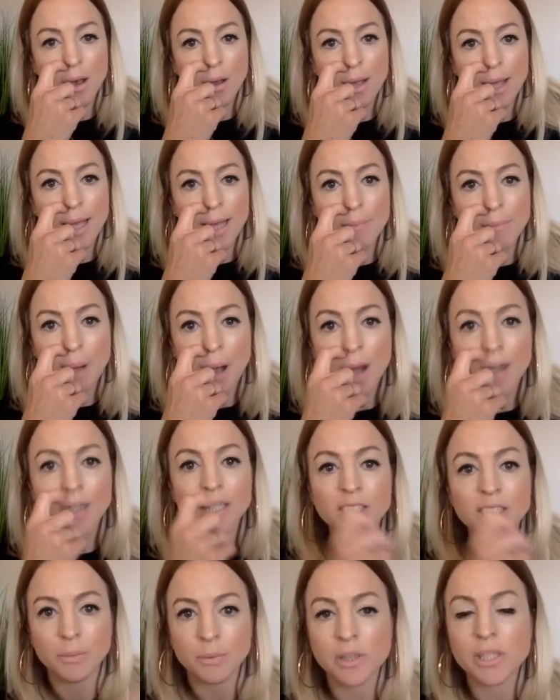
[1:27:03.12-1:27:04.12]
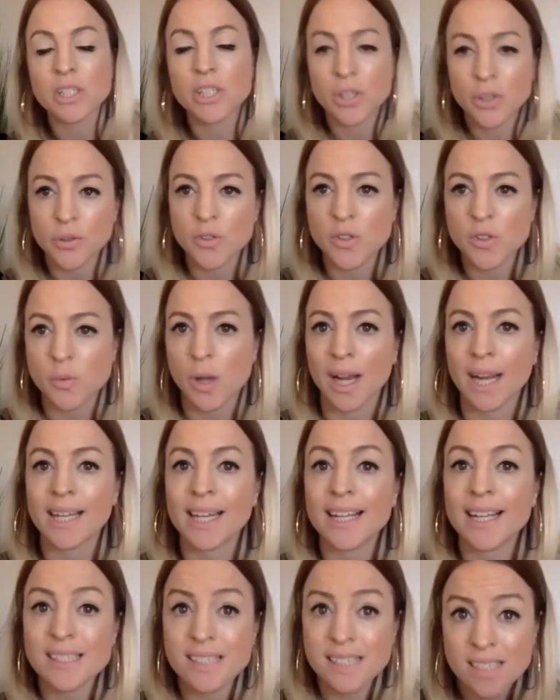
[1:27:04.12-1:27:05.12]
in partnership with the children's work, and
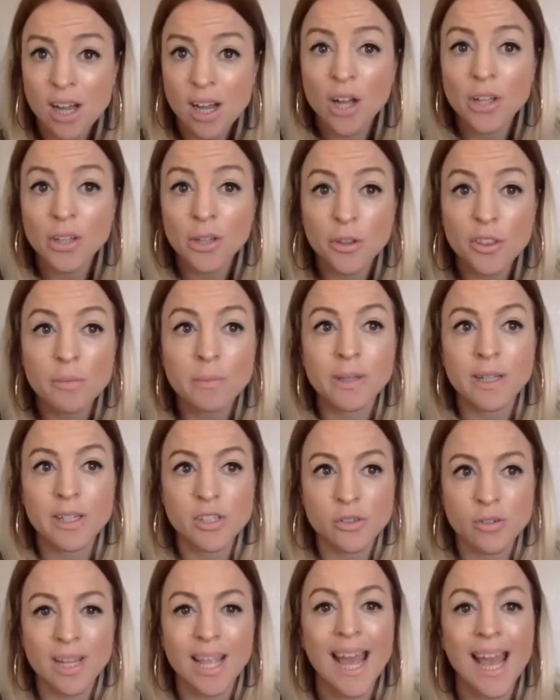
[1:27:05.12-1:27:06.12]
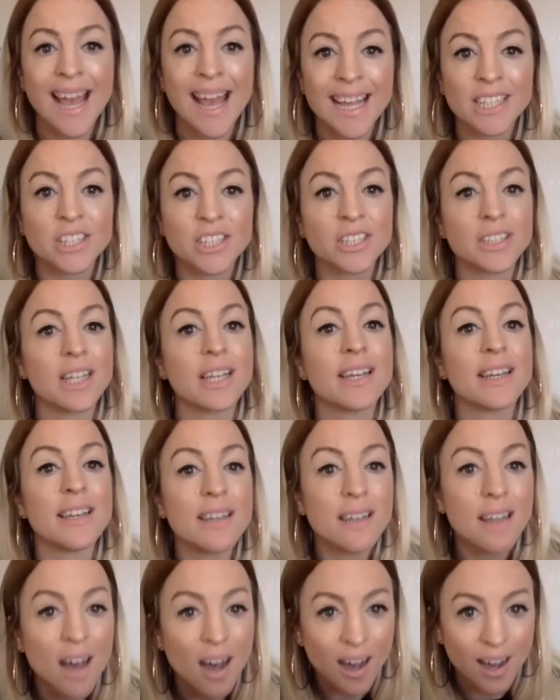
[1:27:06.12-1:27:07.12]
let's start youth ministry aged
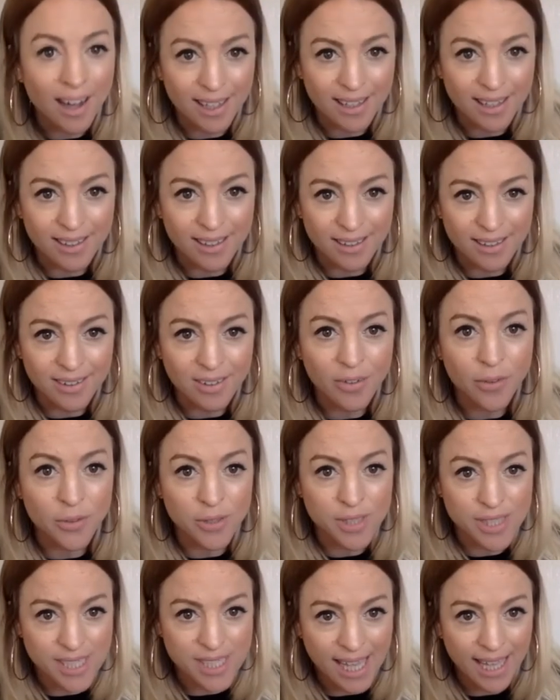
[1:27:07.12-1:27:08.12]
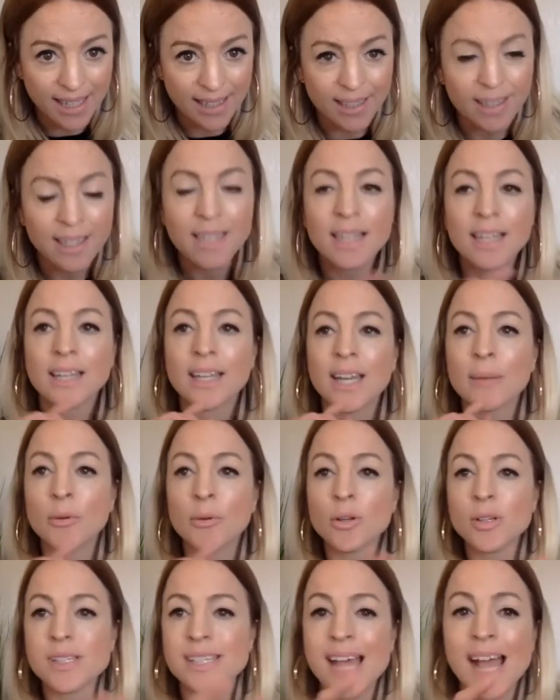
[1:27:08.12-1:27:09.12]
9 or 10. Now, I'm
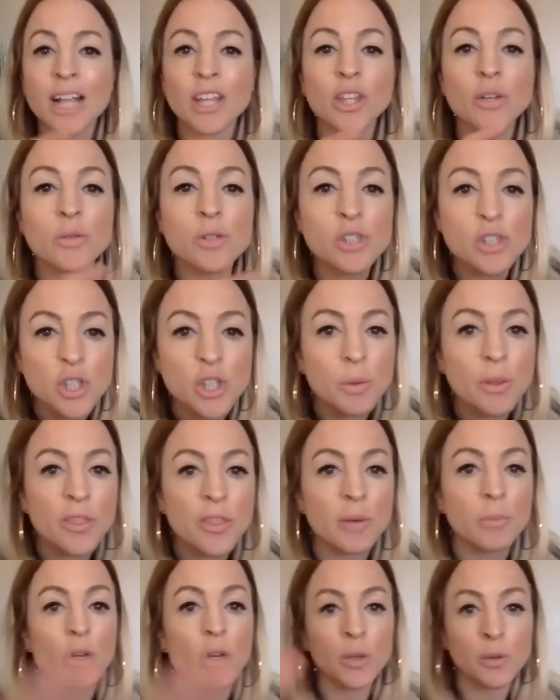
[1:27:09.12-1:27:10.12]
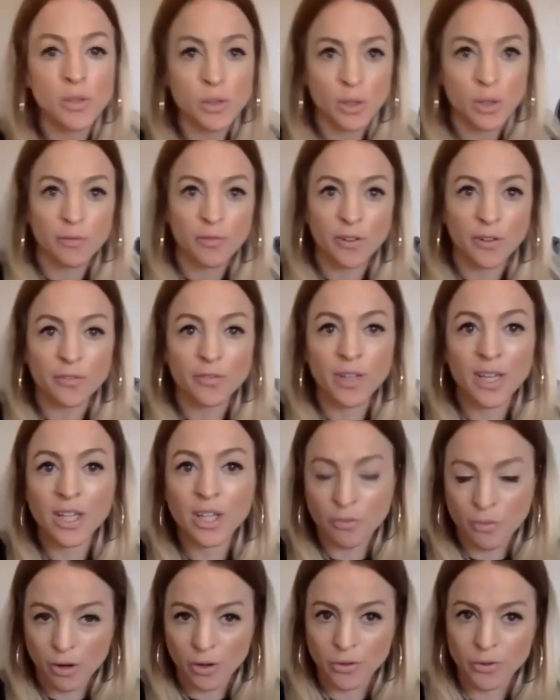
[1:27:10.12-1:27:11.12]
not saying you would do with them what you would do with
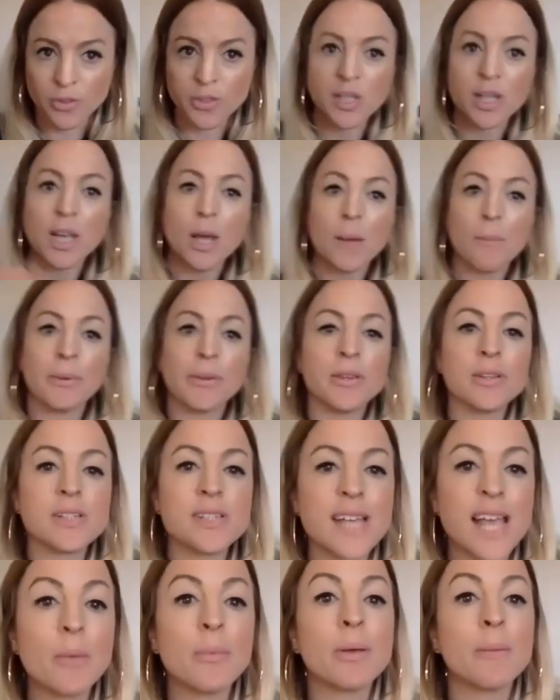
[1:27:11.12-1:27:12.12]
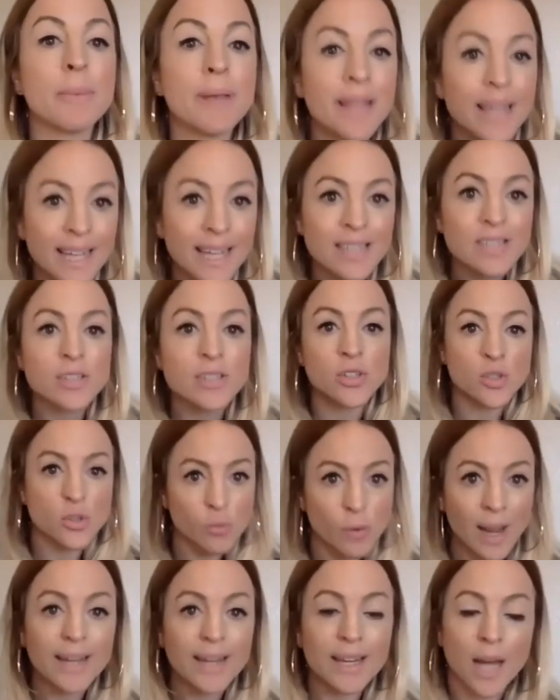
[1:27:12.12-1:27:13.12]
15-year-olds, but you say we begin to
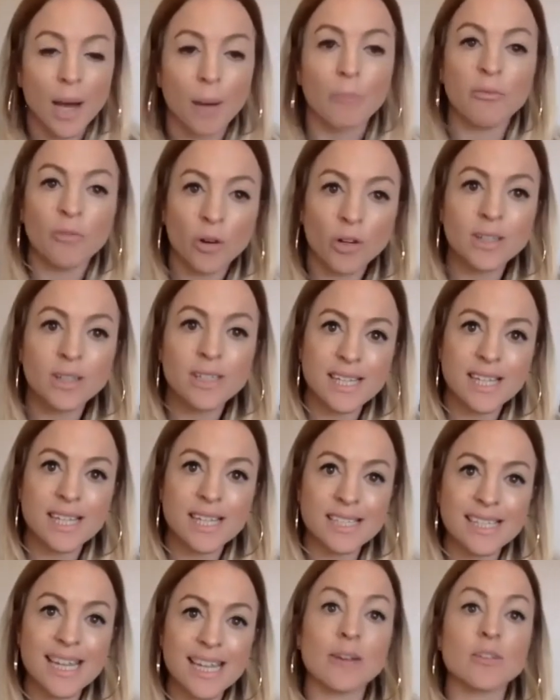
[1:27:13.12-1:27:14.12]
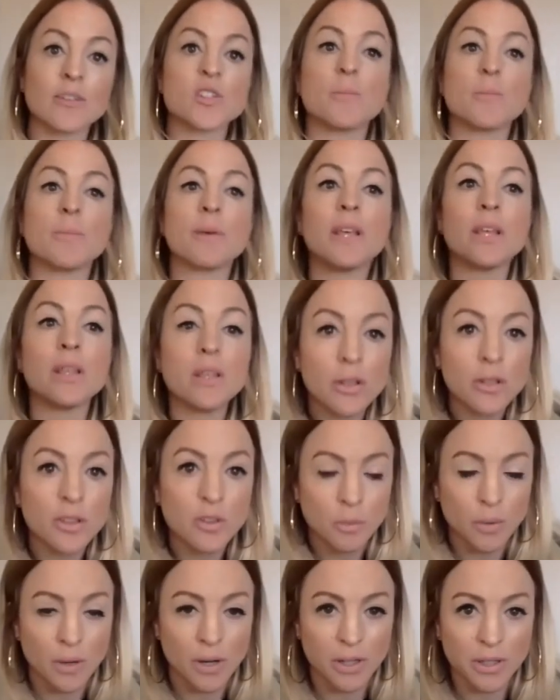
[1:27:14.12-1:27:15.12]
train up volunteers now to be youth
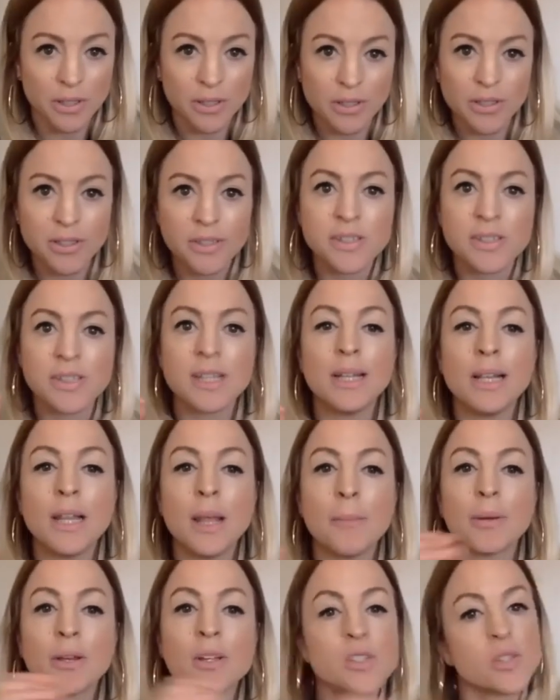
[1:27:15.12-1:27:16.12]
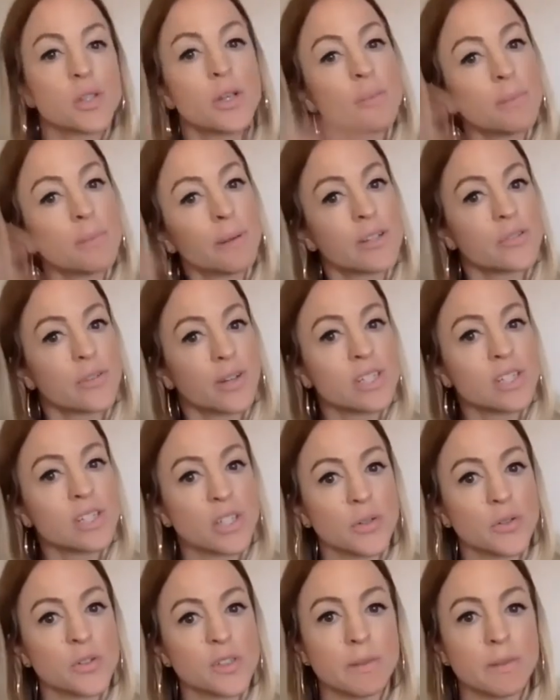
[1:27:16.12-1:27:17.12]
workers, because youth ministry and
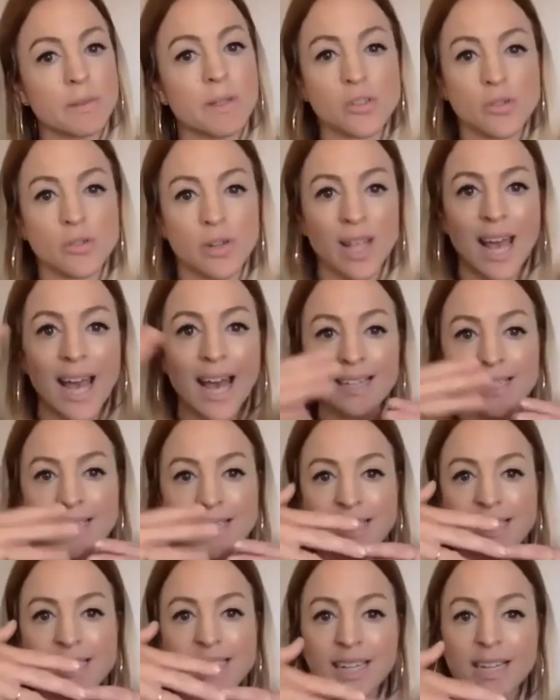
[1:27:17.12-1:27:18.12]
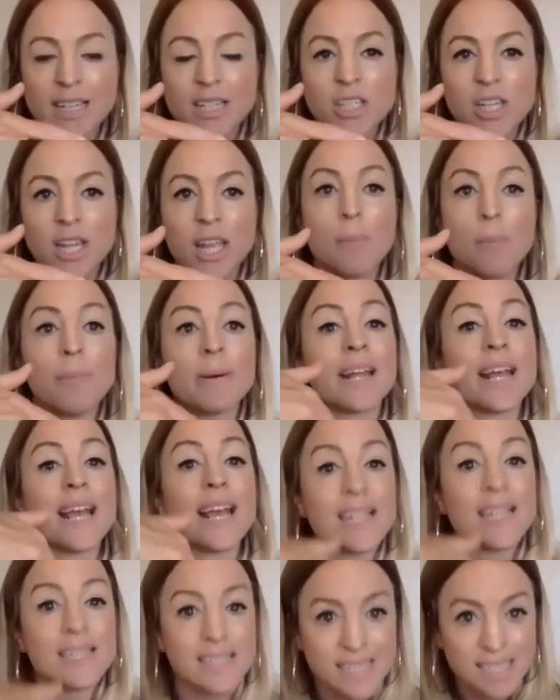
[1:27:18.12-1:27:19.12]
children's ministry has synergy, but it
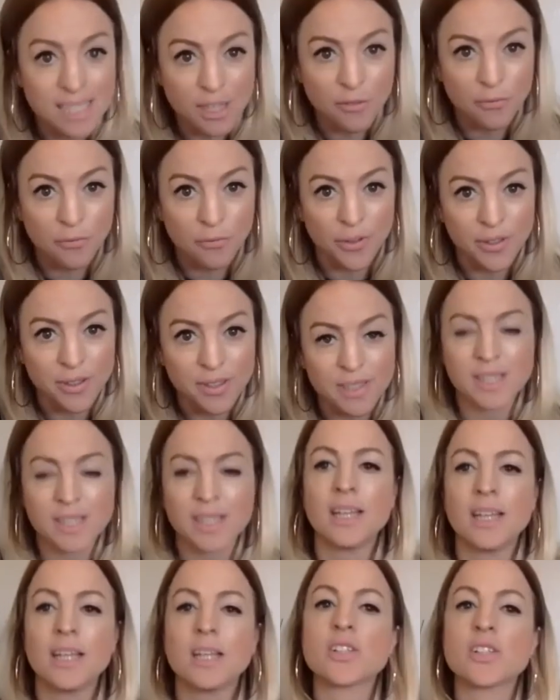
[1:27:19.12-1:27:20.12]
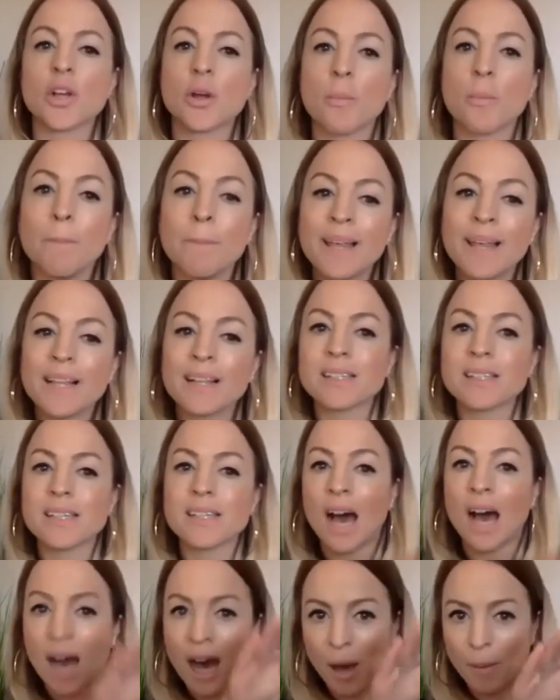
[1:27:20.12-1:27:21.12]
is different. So build
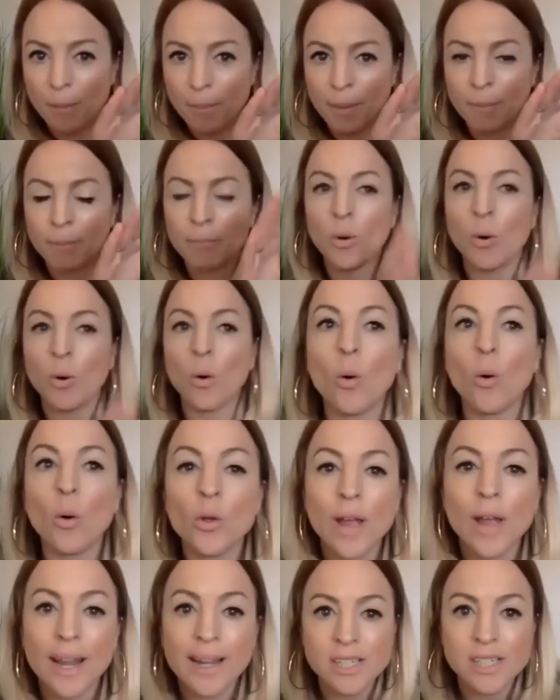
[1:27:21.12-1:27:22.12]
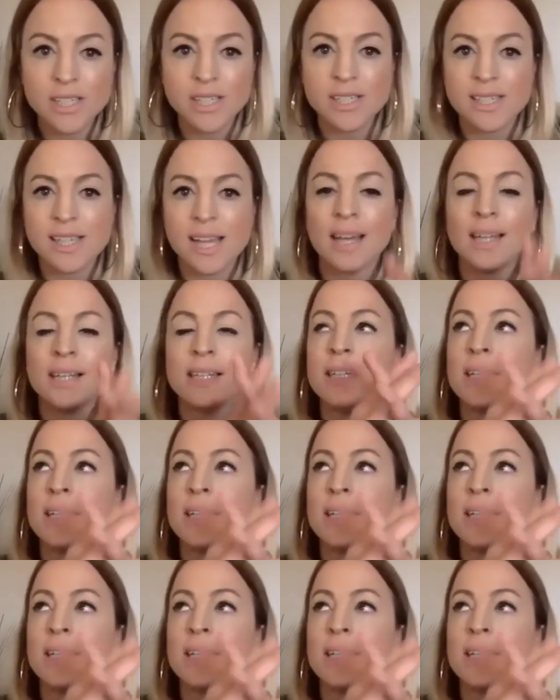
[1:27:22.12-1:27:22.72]
up and pour all your energies there.